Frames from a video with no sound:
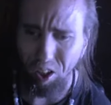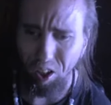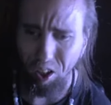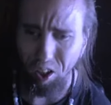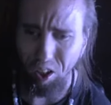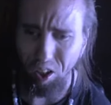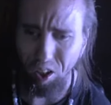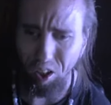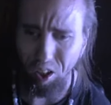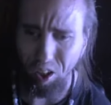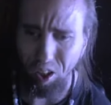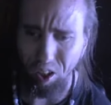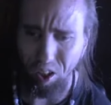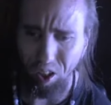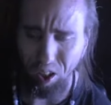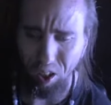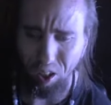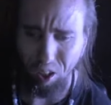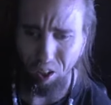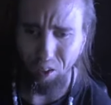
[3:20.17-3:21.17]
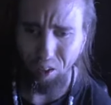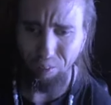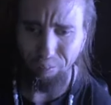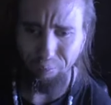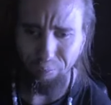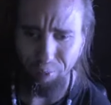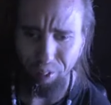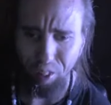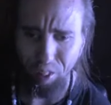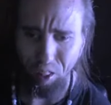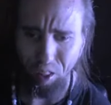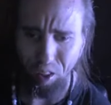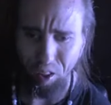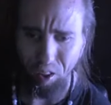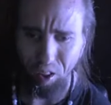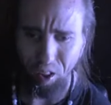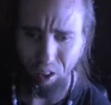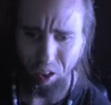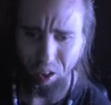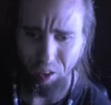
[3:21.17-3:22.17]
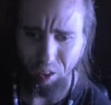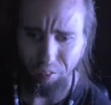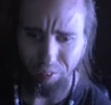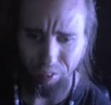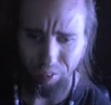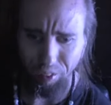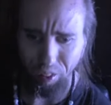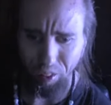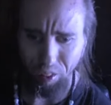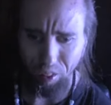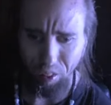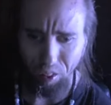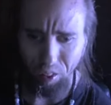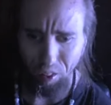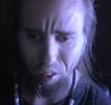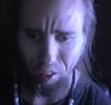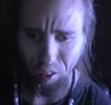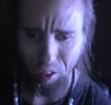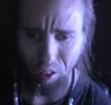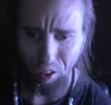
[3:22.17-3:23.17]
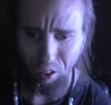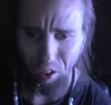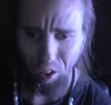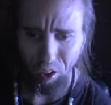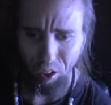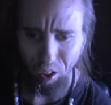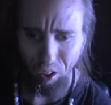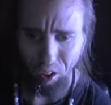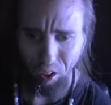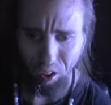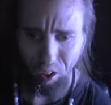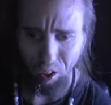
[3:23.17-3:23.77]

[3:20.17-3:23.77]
[no speech]